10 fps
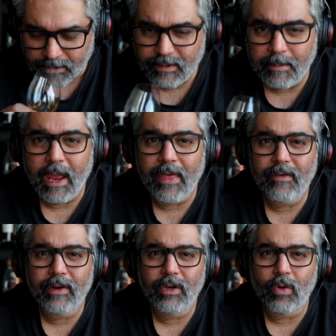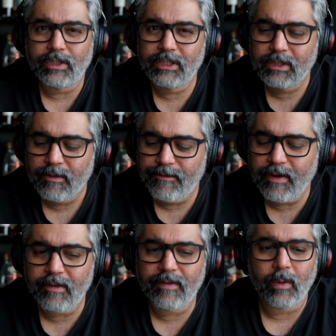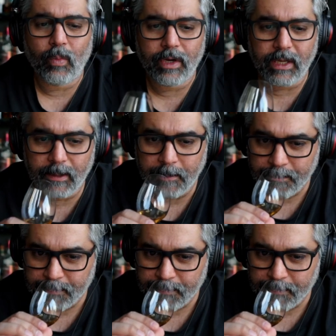Some heathery notes, very, very woody.